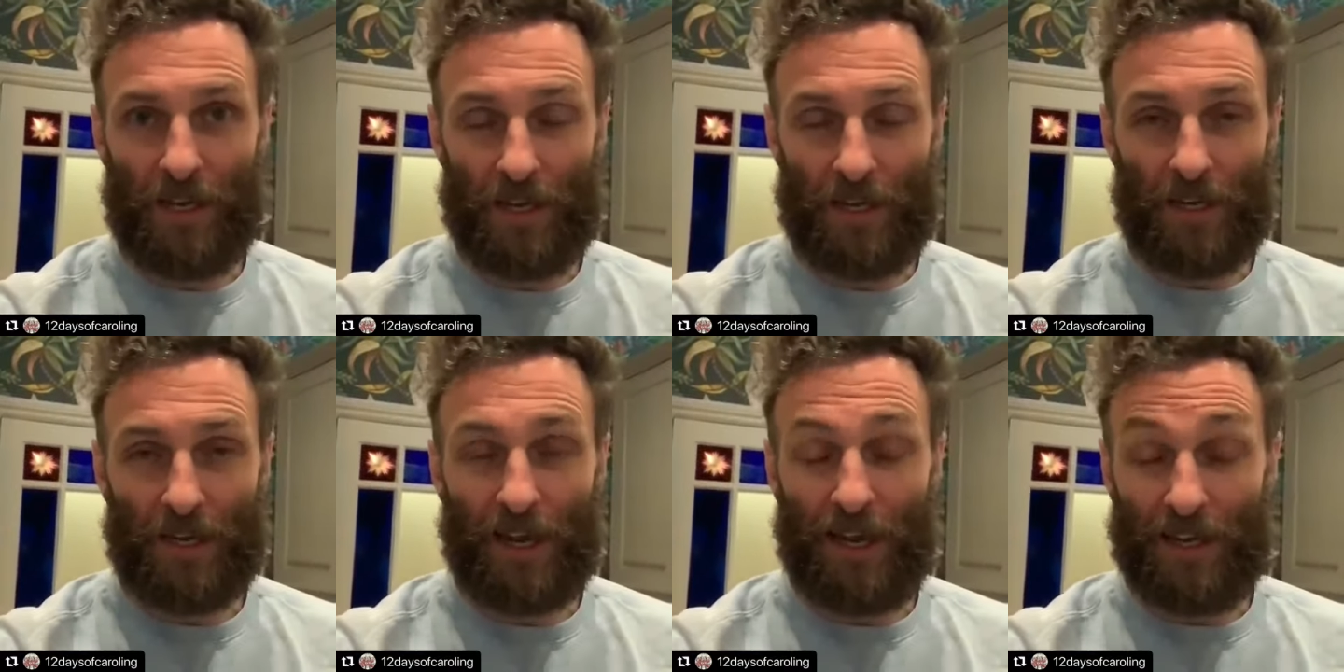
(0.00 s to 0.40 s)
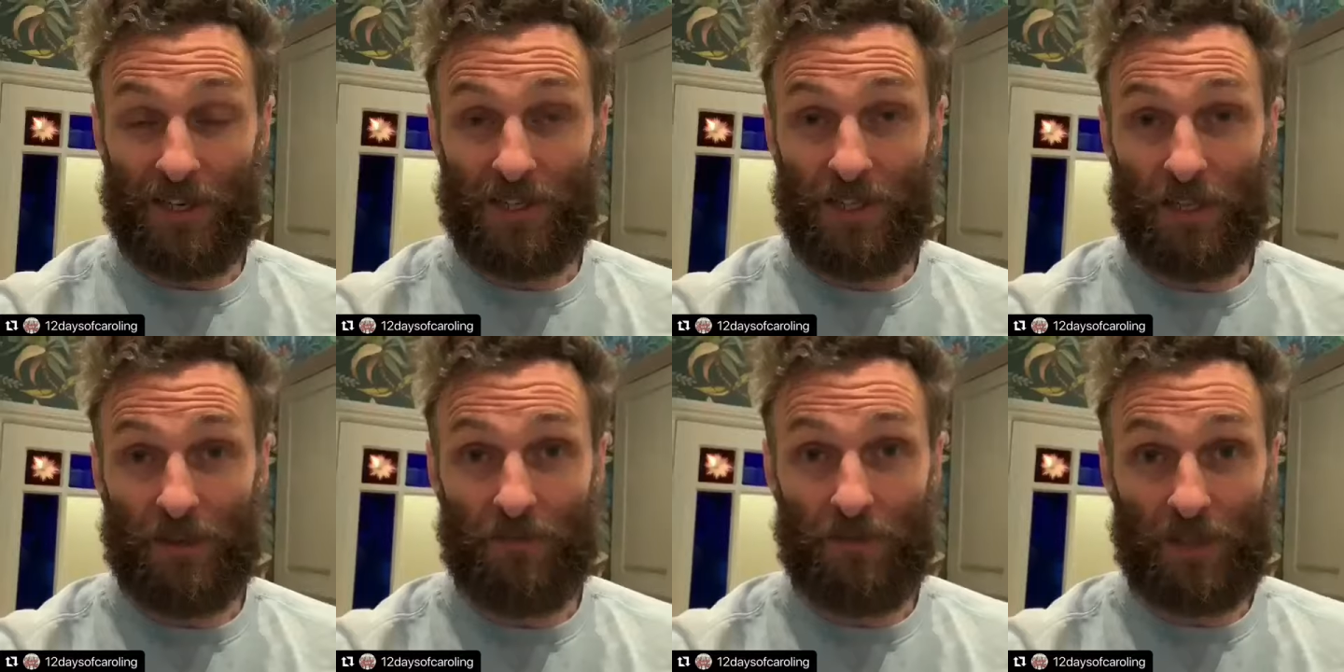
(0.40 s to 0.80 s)

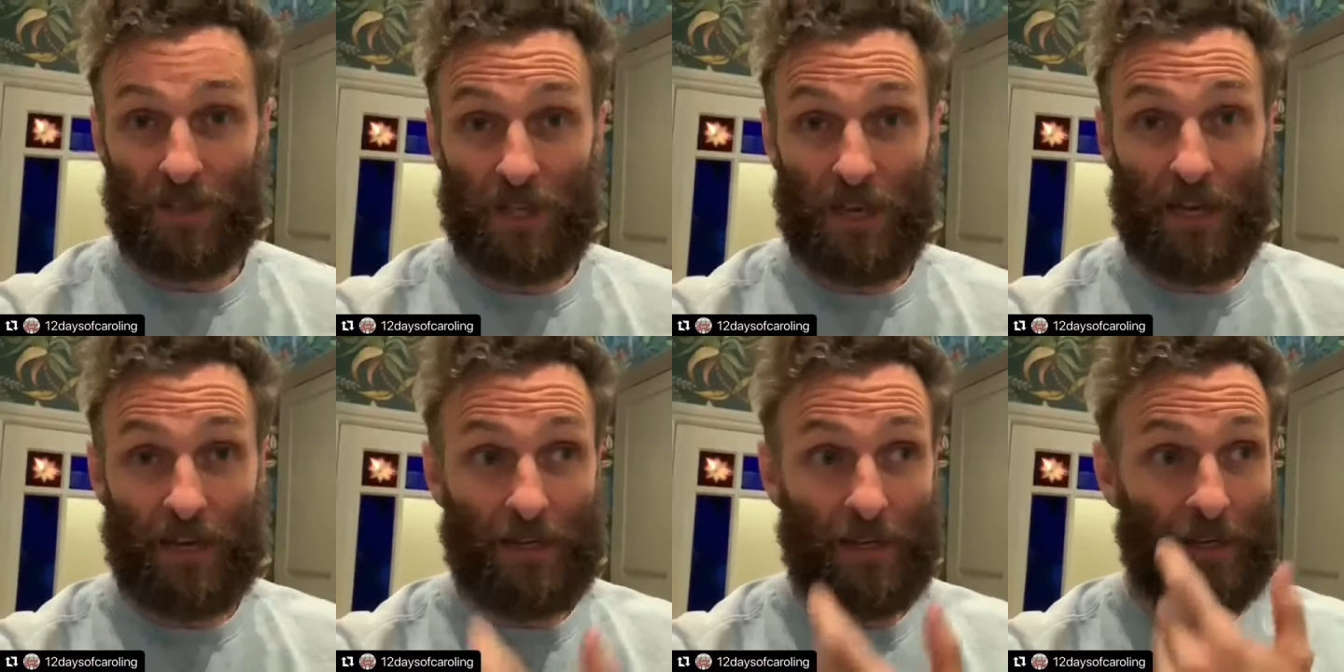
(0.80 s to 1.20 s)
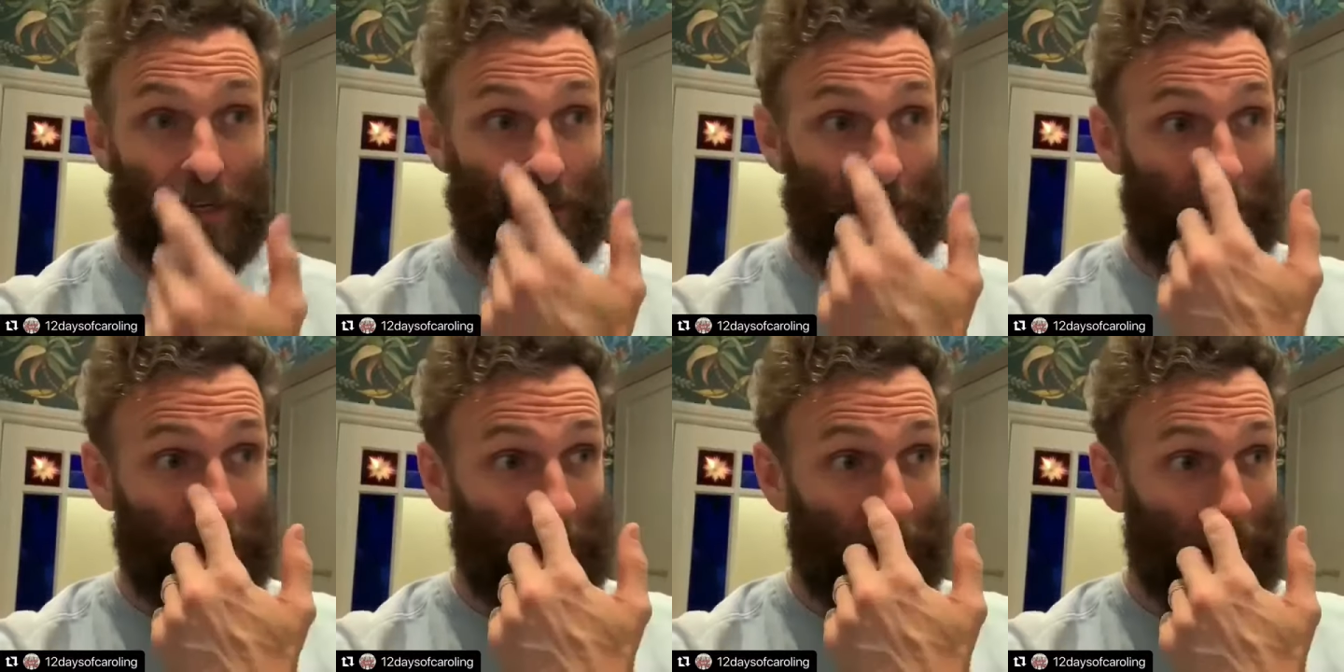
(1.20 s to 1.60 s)
casting for Gary,
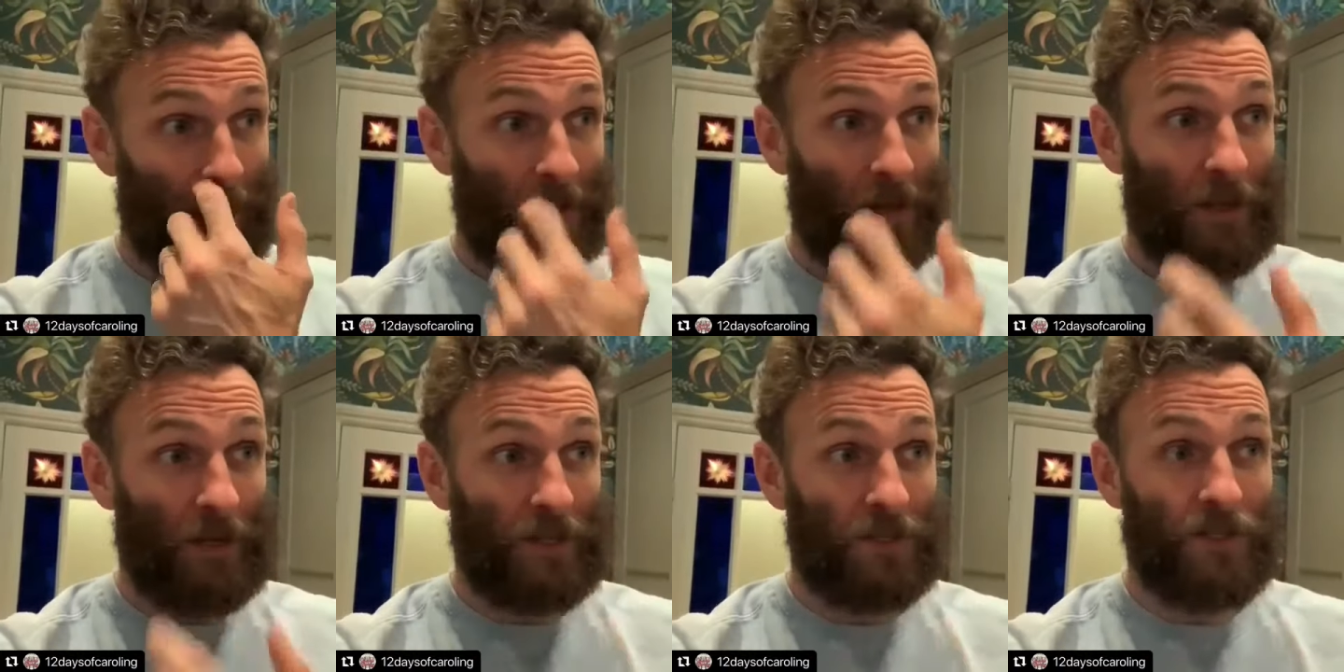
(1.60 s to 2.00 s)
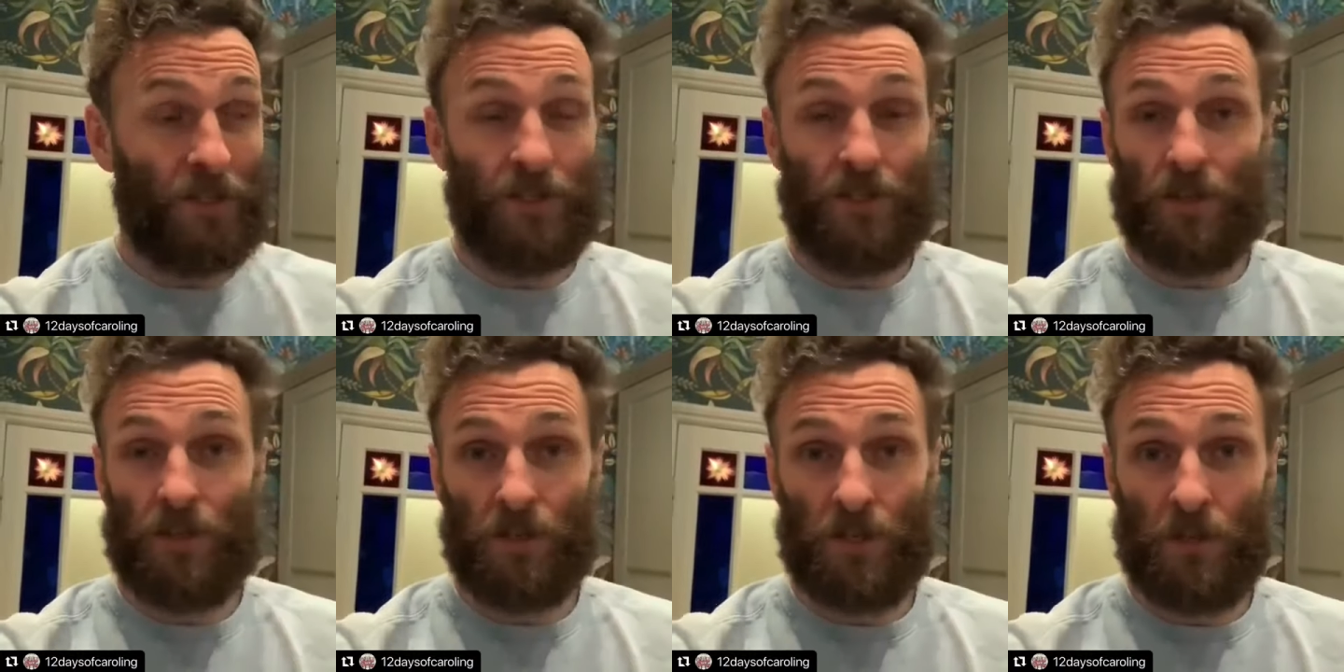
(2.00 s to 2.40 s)
as he's
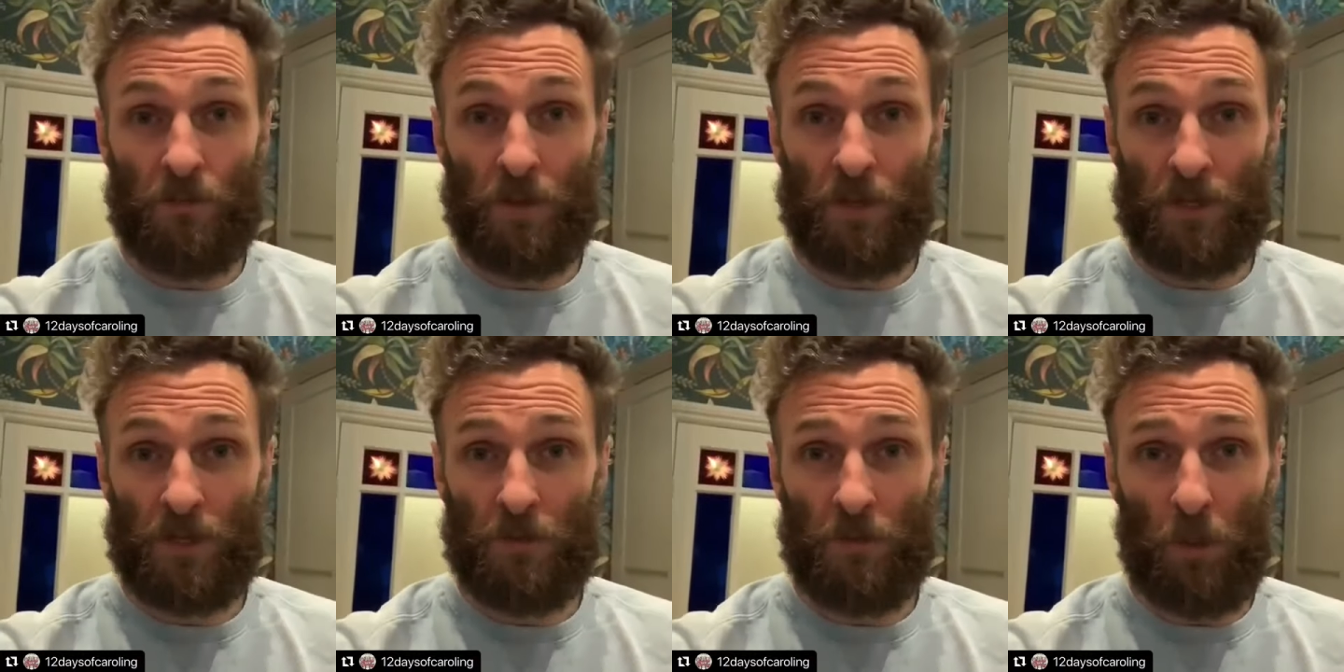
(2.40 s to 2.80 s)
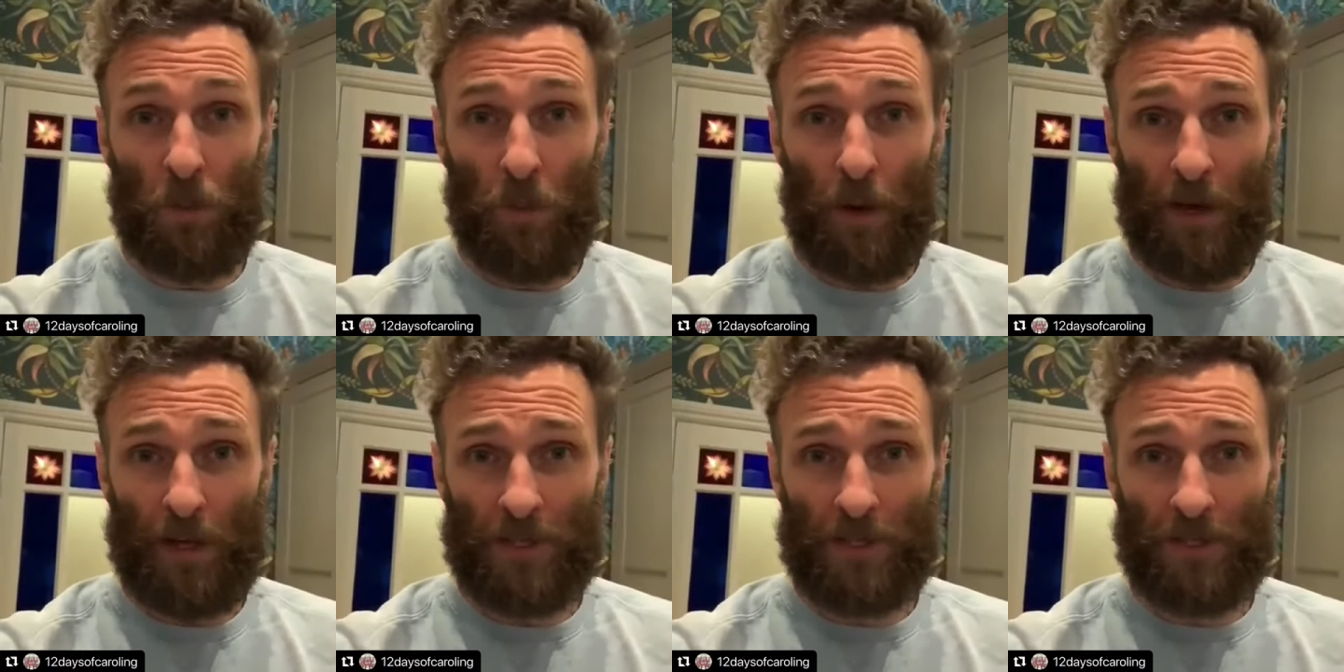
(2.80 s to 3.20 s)
such a miserable
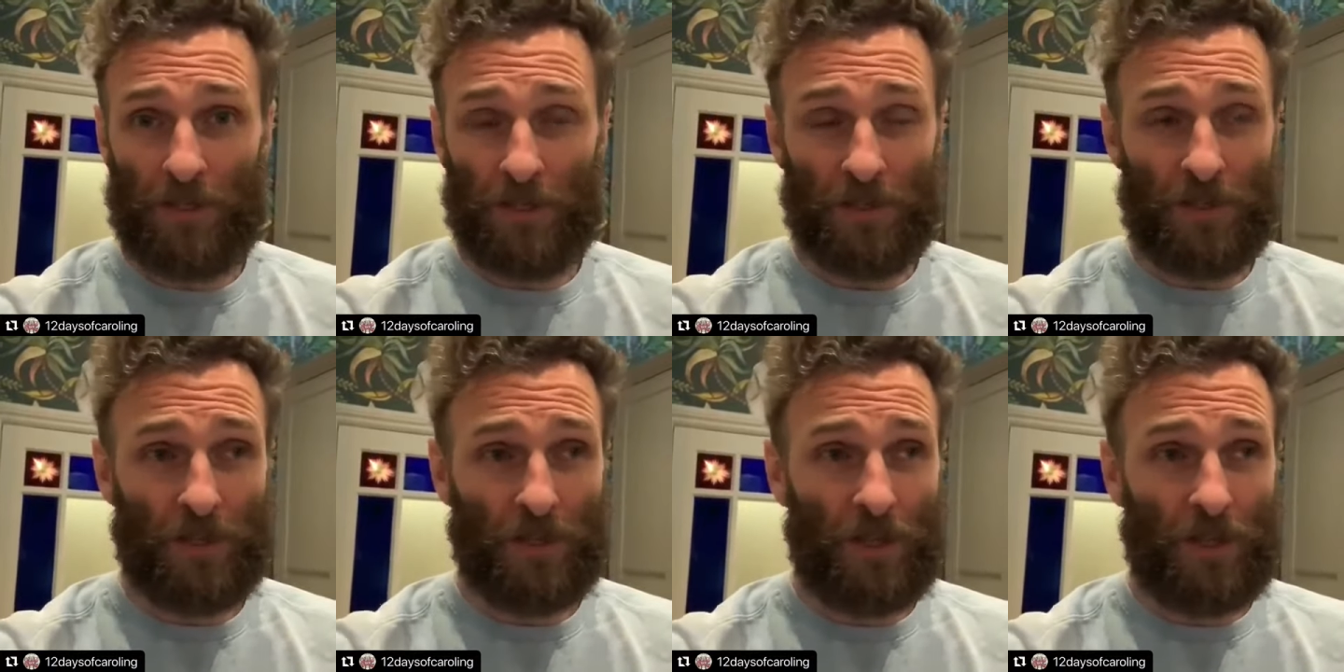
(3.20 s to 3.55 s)
bastard.